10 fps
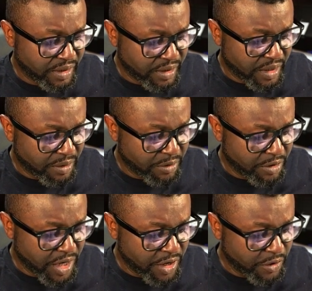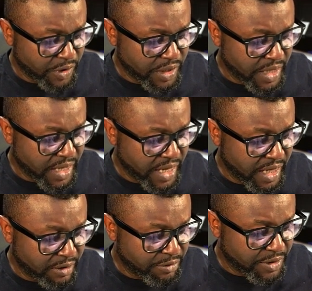we're gonna use the
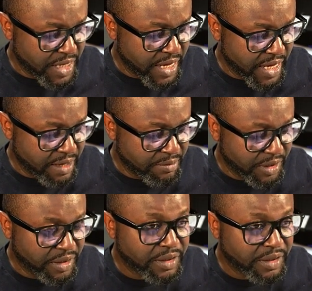LVM